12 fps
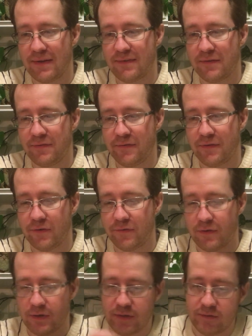it's definitely very,
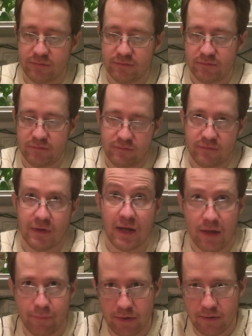very
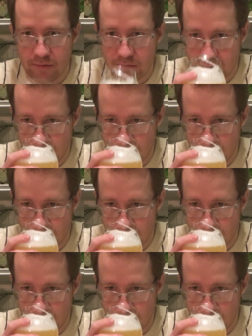hoppy.